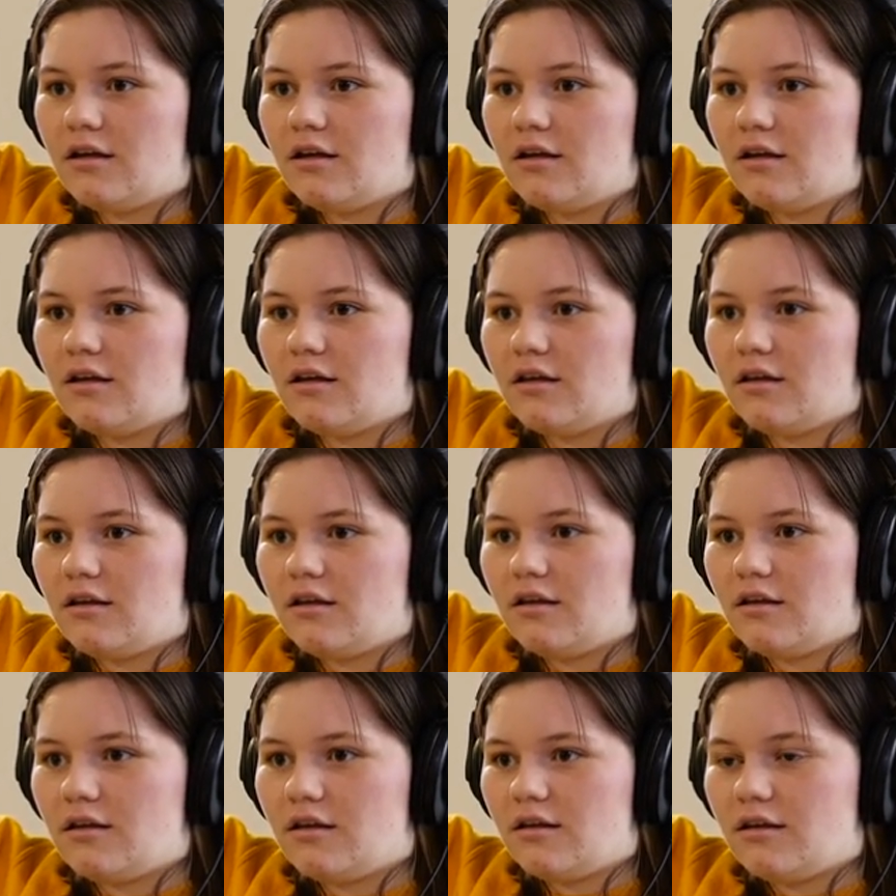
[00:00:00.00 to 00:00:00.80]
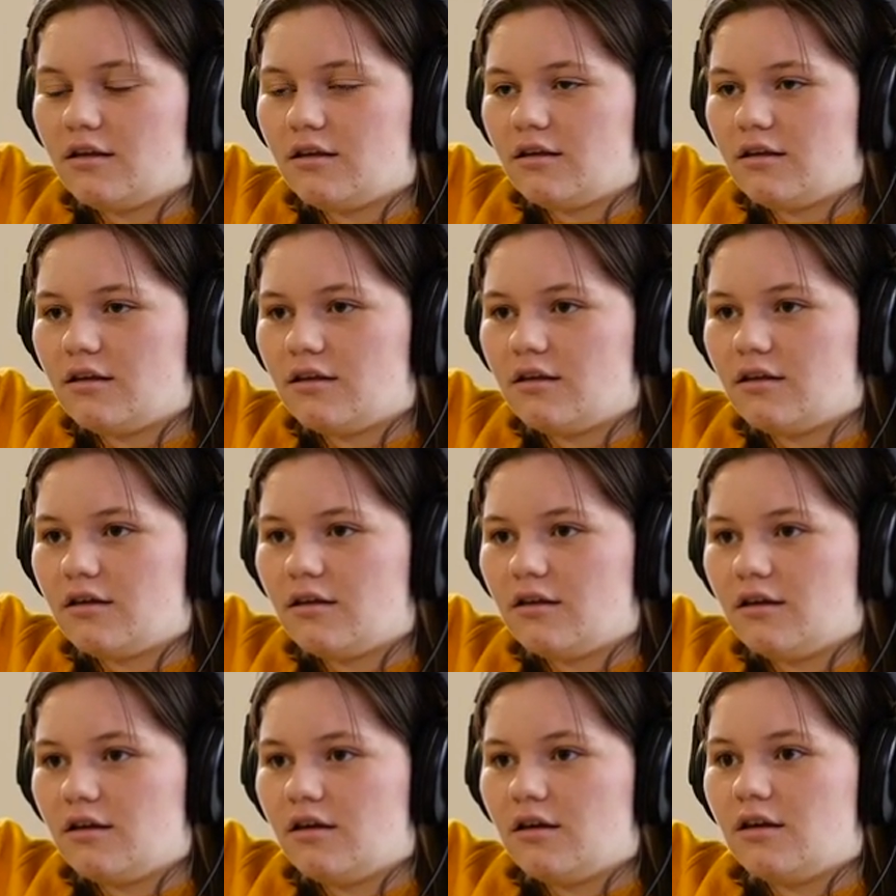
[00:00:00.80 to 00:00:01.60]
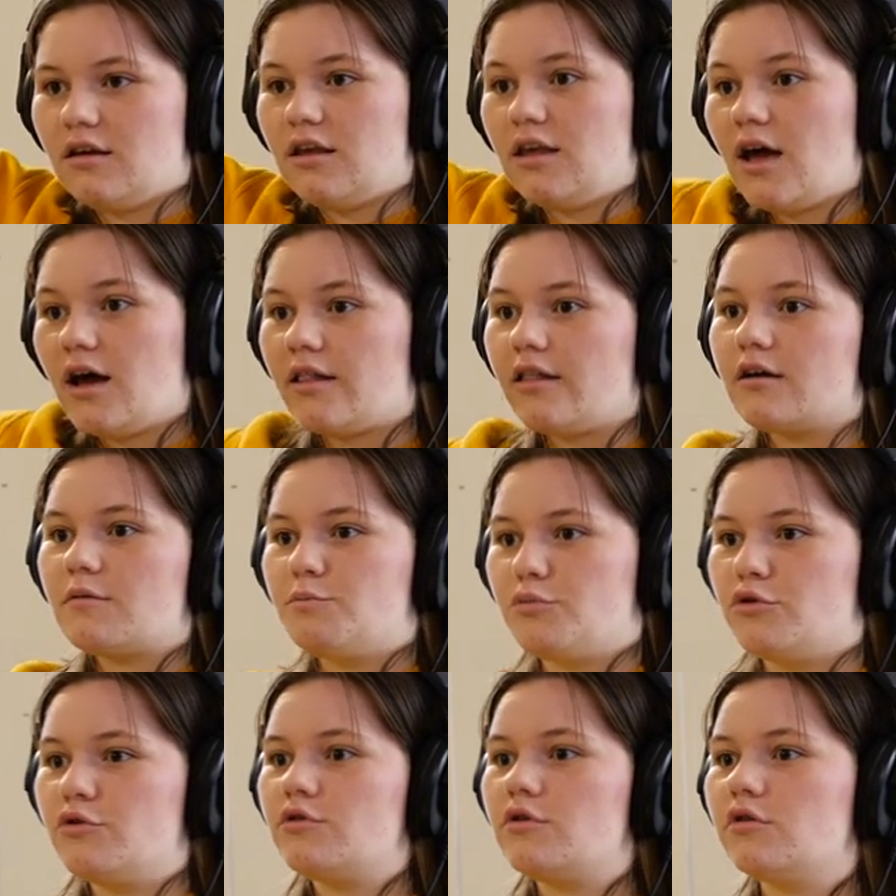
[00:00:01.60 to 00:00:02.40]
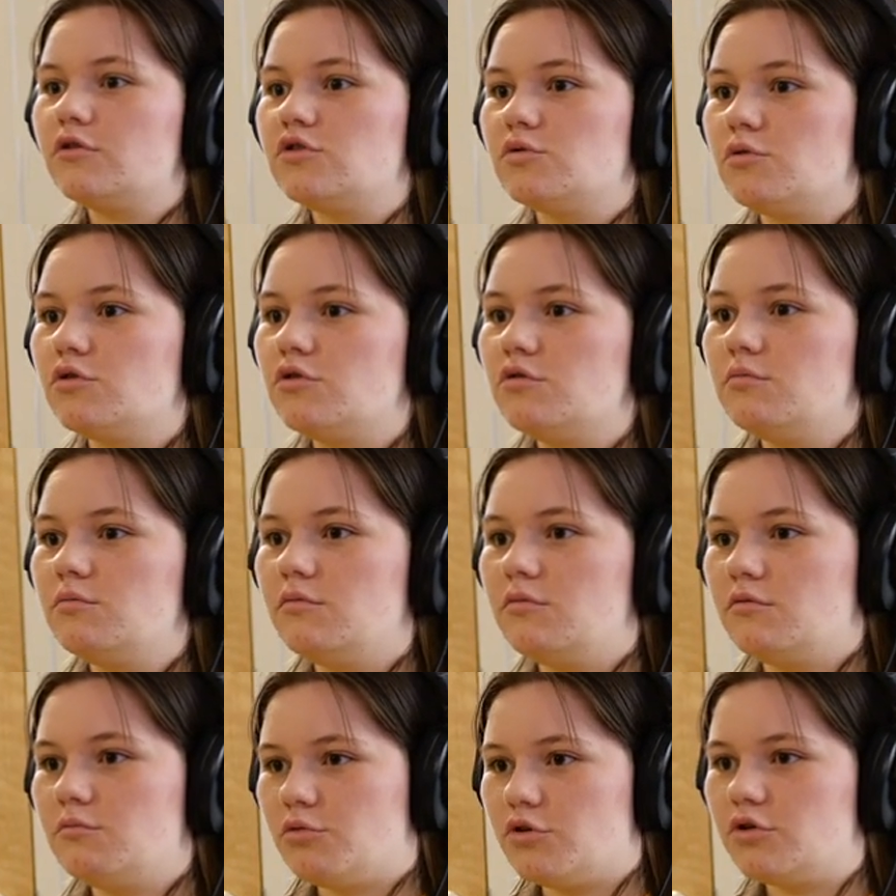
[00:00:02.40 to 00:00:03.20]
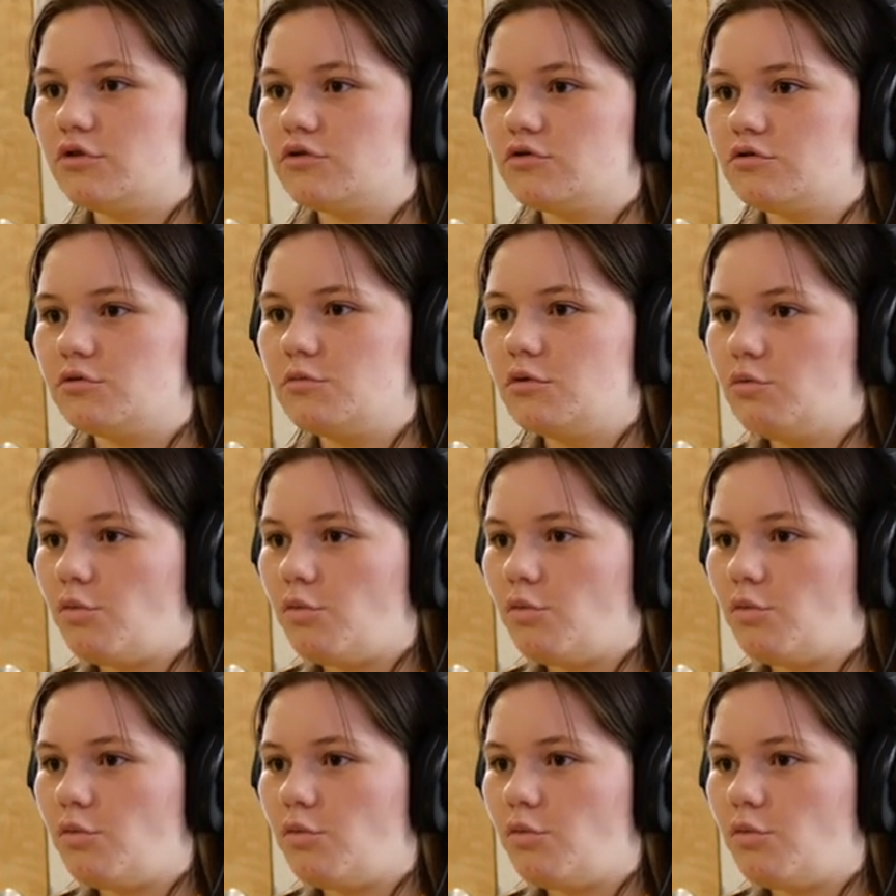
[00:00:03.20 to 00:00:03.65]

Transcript: Are you talking about like where the rooms are? Yeah, like Bruno's room. Bruno's room. You